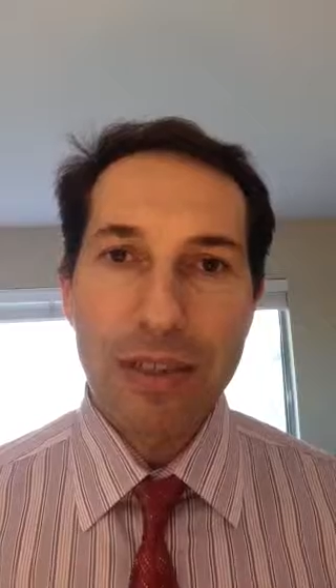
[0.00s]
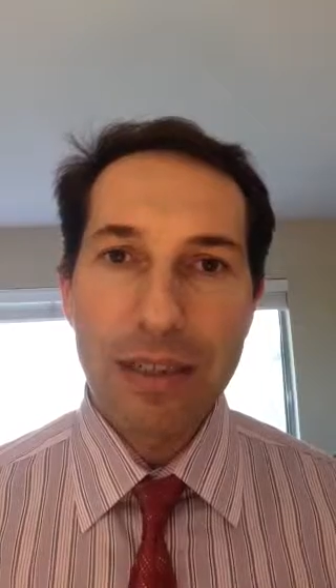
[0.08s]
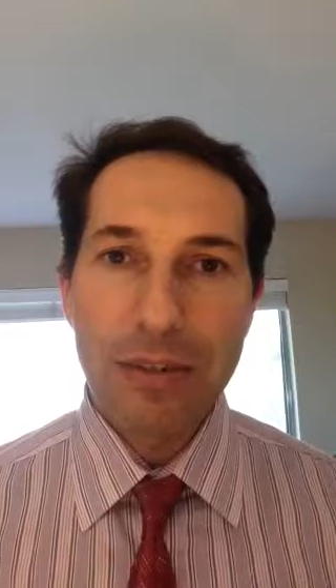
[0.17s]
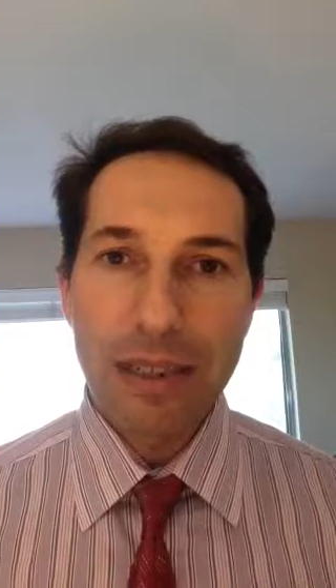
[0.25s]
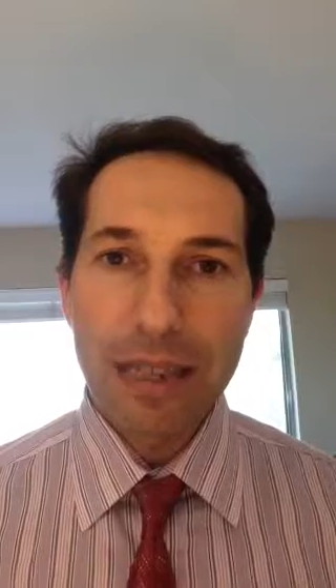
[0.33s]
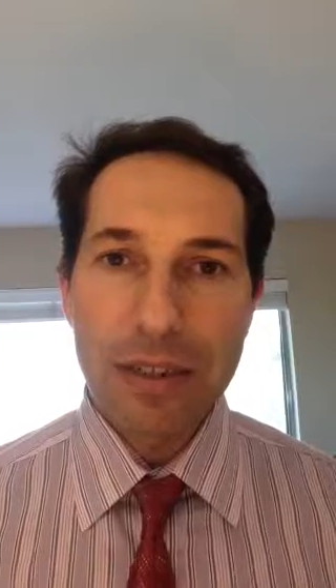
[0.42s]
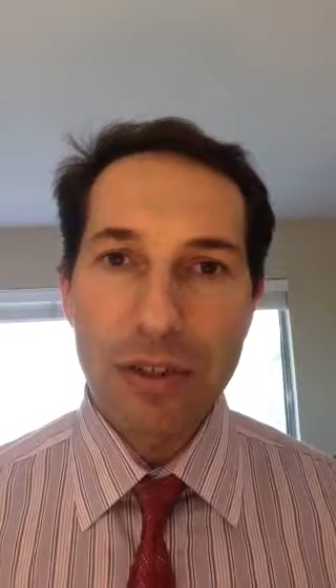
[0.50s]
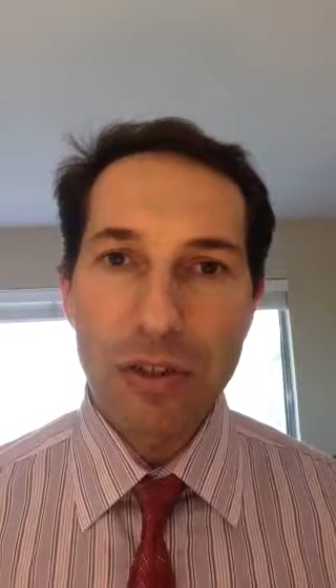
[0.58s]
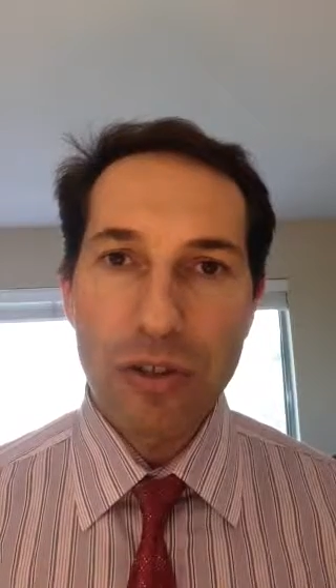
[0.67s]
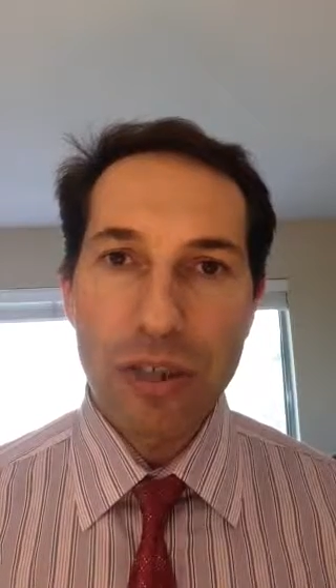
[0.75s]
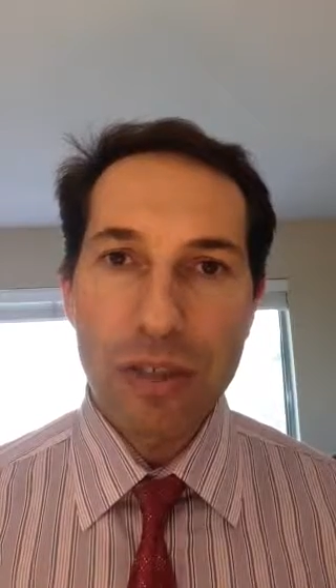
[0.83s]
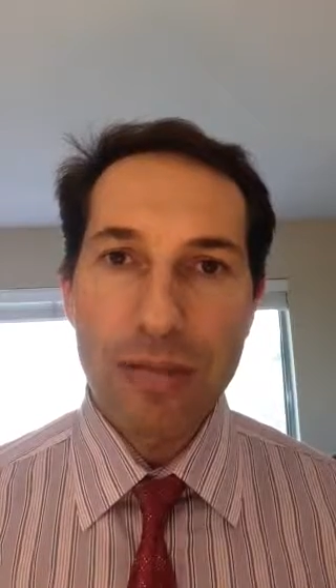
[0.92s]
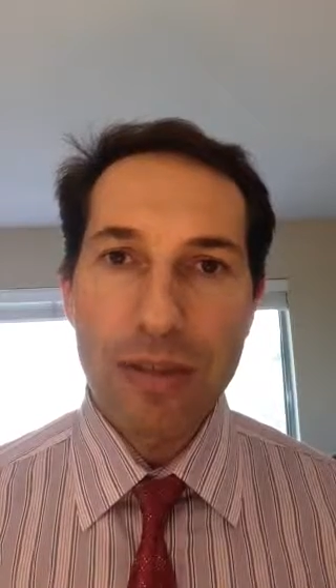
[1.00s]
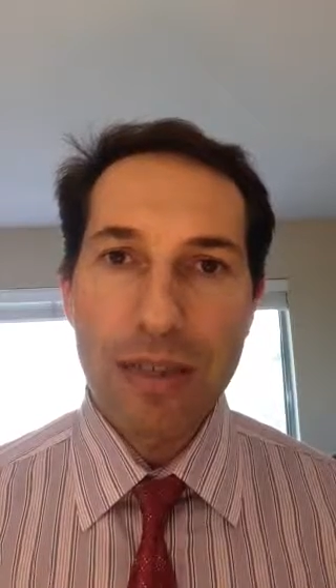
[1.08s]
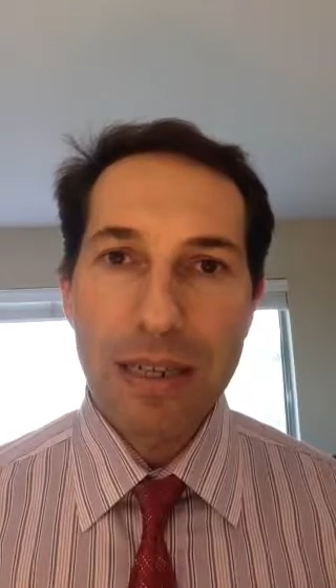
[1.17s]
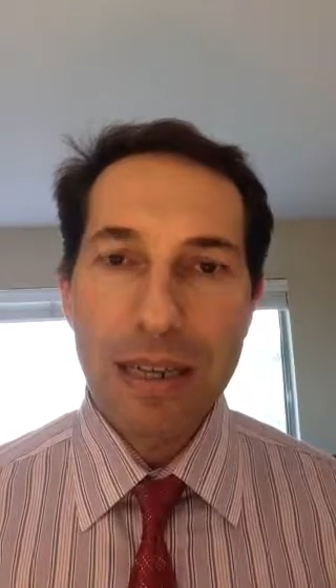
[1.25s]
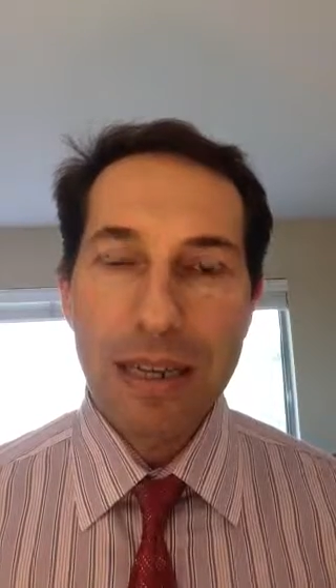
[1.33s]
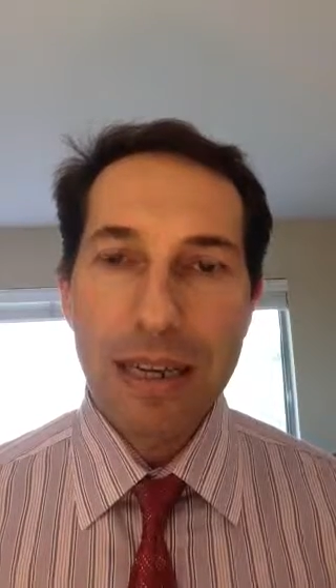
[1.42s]
interrelationships
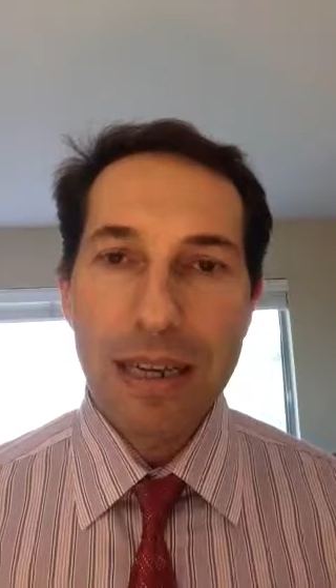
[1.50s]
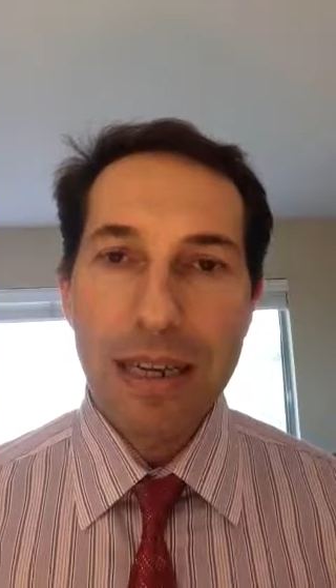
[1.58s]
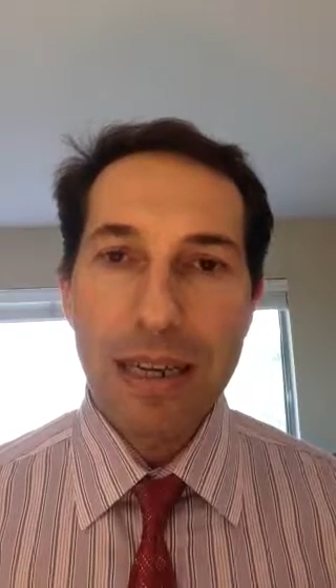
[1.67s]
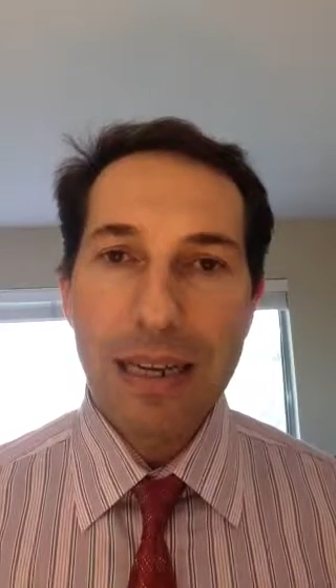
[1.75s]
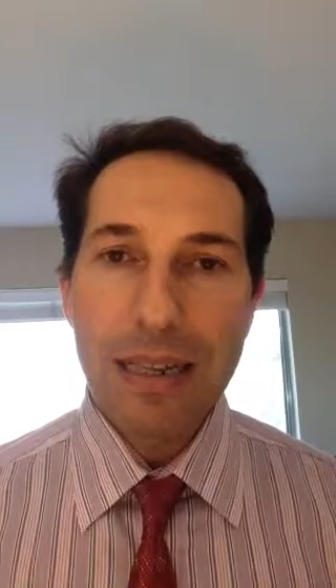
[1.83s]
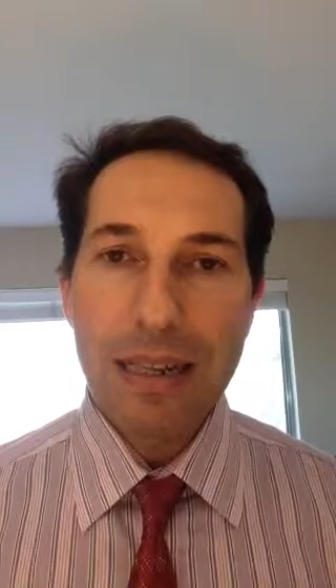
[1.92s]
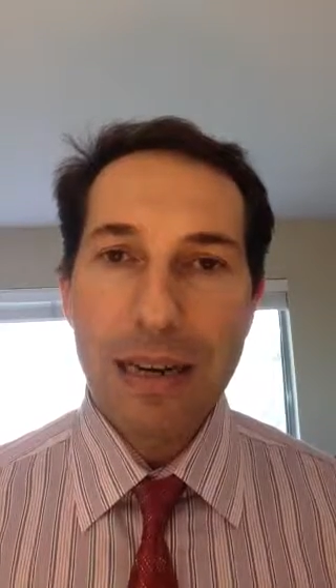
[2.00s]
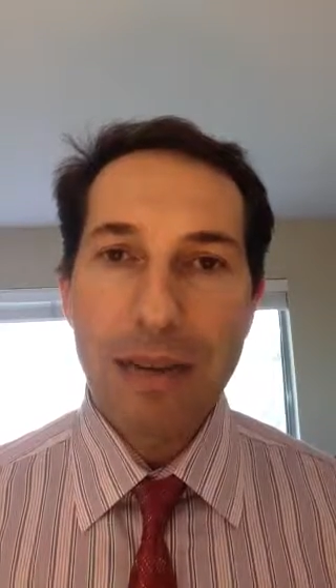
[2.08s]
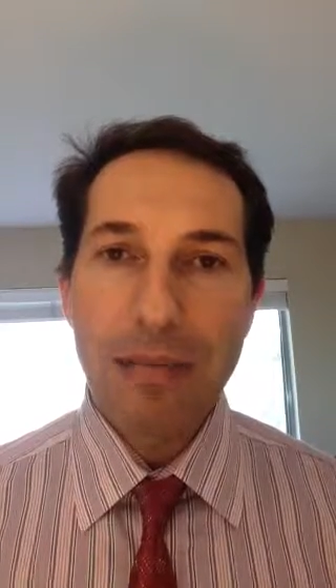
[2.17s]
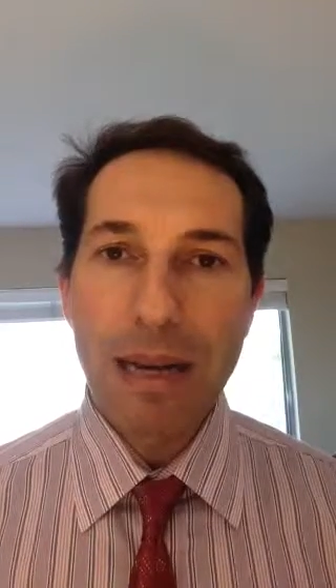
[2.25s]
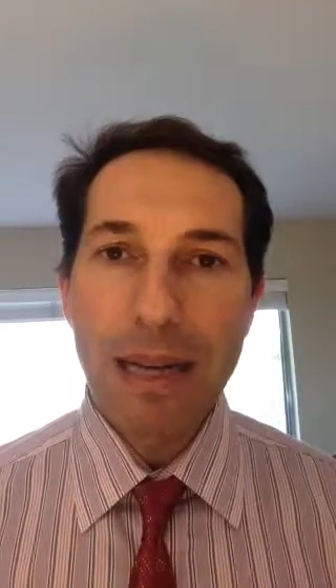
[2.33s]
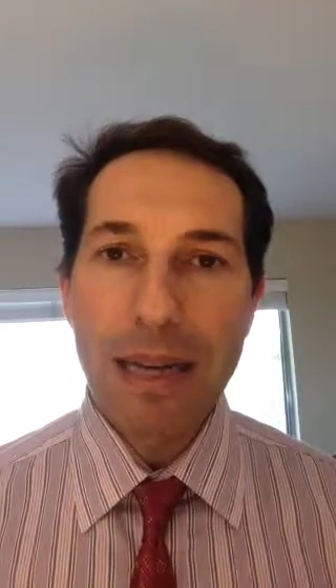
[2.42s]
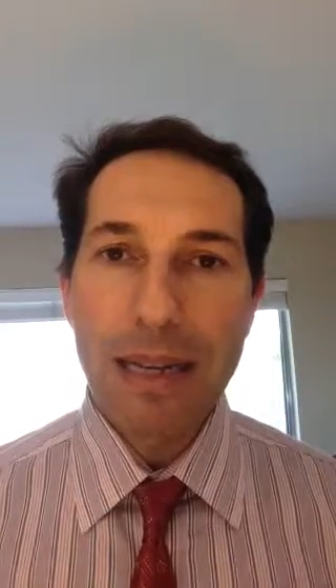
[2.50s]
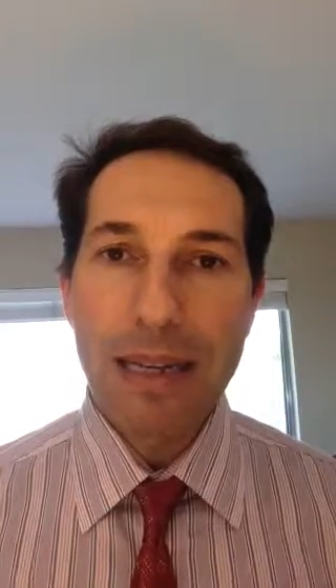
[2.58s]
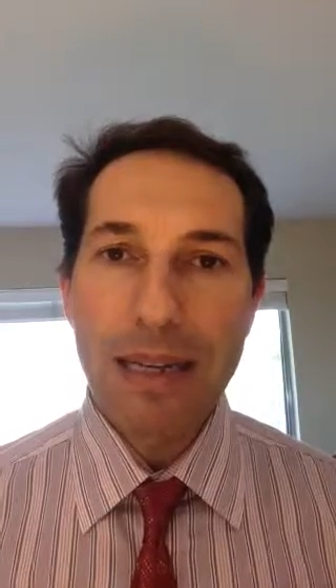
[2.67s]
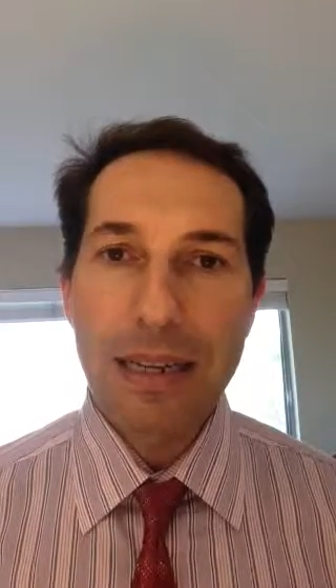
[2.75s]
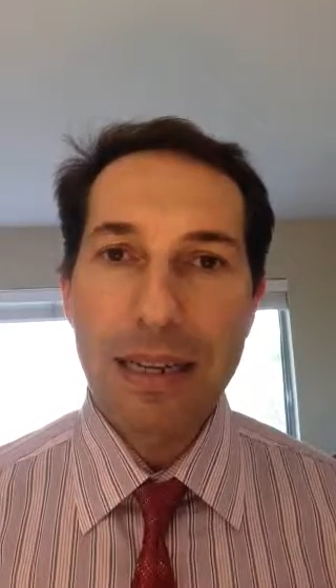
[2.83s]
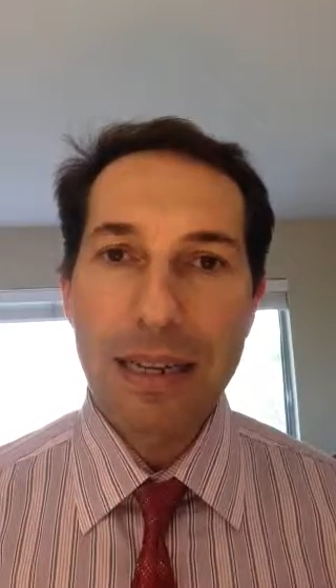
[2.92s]
and thereby